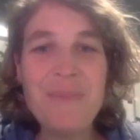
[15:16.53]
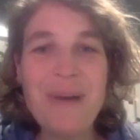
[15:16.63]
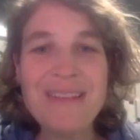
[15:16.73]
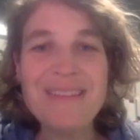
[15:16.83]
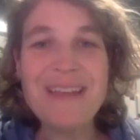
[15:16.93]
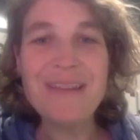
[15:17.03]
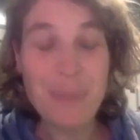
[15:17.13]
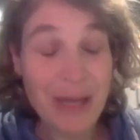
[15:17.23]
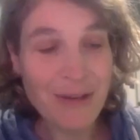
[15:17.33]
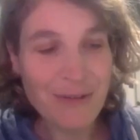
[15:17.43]
But at the
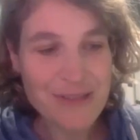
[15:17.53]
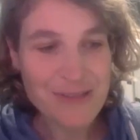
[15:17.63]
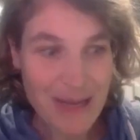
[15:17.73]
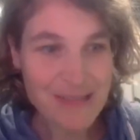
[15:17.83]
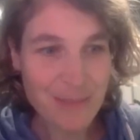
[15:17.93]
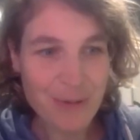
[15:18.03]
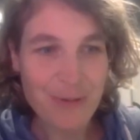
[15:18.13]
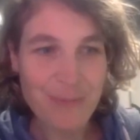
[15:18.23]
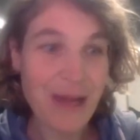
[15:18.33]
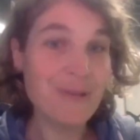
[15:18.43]
beginning of this master
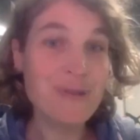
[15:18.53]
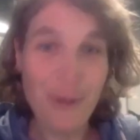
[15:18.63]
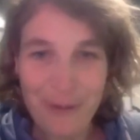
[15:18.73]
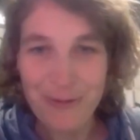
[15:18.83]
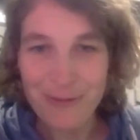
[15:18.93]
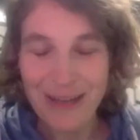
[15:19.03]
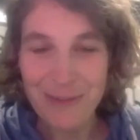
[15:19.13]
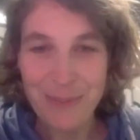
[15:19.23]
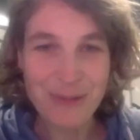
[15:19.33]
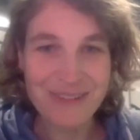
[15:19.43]
program, I was horrified
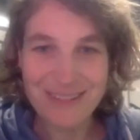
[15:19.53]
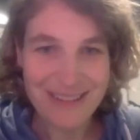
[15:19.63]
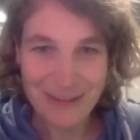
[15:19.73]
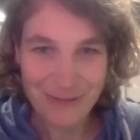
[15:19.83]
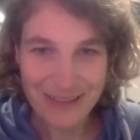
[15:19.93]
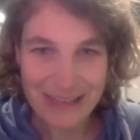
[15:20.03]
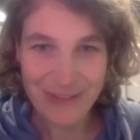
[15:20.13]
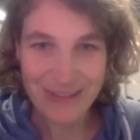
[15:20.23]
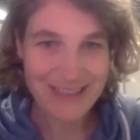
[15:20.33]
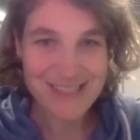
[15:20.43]
about even
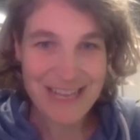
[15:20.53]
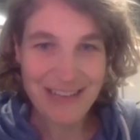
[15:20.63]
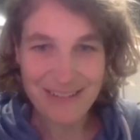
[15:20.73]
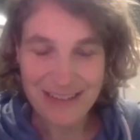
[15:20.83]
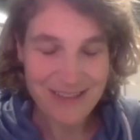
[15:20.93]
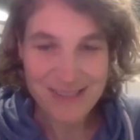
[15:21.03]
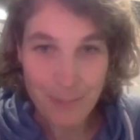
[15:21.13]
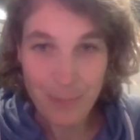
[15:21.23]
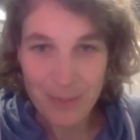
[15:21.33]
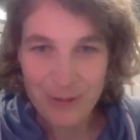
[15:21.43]
giving a, sing- a
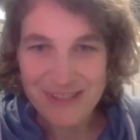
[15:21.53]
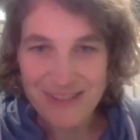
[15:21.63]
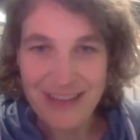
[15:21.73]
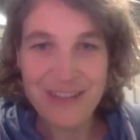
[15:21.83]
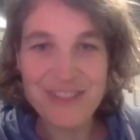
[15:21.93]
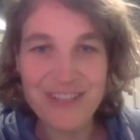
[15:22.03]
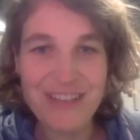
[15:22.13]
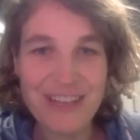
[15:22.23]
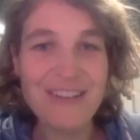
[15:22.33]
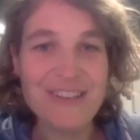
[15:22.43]
simple presentation
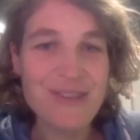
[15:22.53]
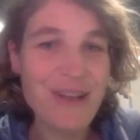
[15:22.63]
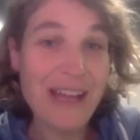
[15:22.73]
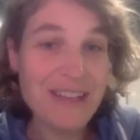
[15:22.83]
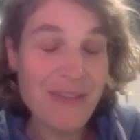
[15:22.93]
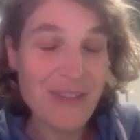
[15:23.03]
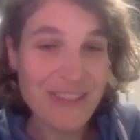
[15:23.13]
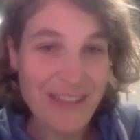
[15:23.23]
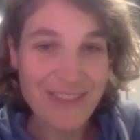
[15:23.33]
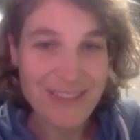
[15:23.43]
in English. So I had never
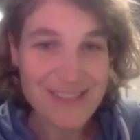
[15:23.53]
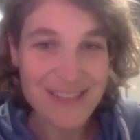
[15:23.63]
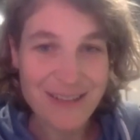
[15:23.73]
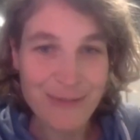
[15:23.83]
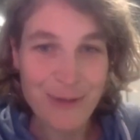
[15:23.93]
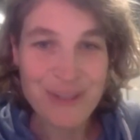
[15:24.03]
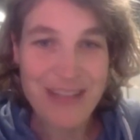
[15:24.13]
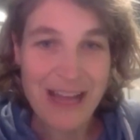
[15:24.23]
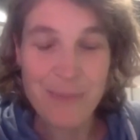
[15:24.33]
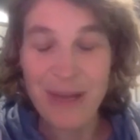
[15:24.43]
done this. And the
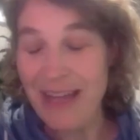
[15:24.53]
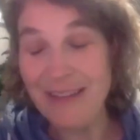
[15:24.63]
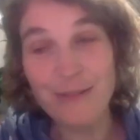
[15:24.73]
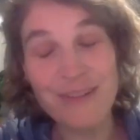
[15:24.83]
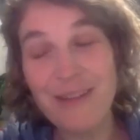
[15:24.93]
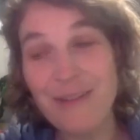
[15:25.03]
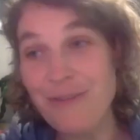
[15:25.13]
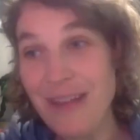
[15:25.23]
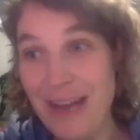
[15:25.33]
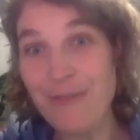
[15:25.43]
first time I had to think
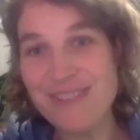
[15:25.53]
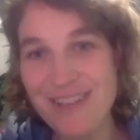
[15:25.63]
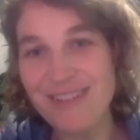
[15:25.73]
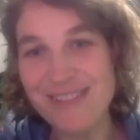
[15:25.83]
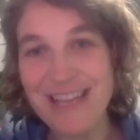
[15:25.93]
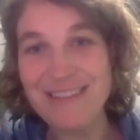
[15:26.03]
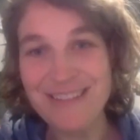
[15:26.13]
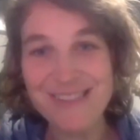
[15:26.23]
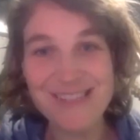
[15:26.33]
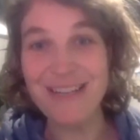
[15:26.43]
of every single
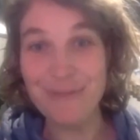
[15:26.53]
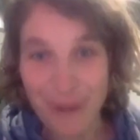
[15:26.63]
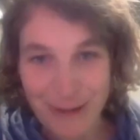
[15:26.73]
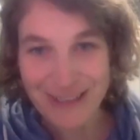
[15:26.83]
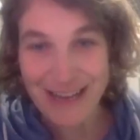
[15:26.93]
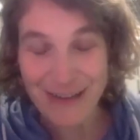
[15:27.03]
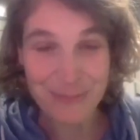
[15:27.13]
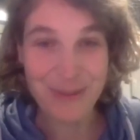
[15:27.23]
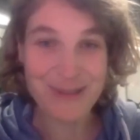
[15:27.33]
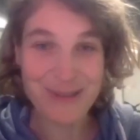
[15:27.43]
sentence and I wrote it
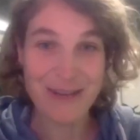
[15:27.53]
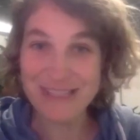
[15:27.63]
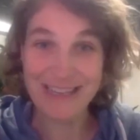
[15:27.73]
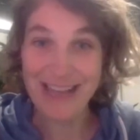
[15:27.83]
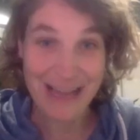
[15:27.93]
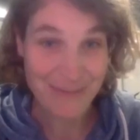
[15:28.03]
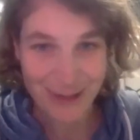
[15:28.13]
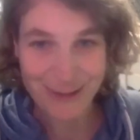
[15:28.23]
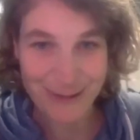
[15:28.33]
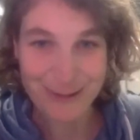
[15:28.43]
out because I was like, I'm
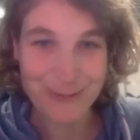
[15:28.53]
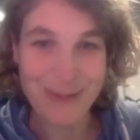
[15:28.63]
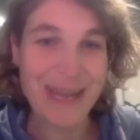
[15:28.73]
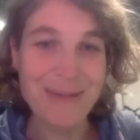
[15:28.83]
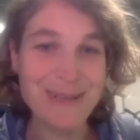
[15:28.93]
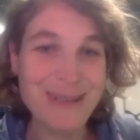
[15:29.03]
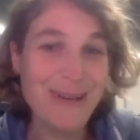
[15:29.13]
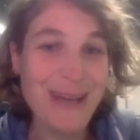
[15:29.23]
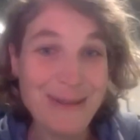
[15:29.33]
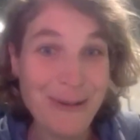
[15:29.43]
not going to be able
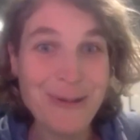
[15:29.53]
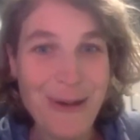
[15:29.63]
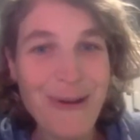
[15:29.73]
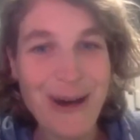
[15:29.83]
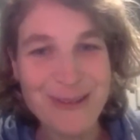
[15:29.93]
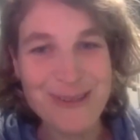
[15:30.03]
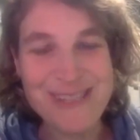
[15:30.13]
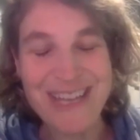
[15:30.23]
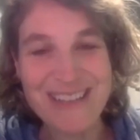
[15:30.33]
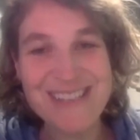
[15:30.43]
or I don't know how to
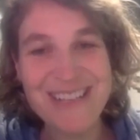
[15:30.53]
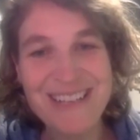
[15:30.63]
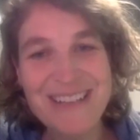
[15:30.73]
say this.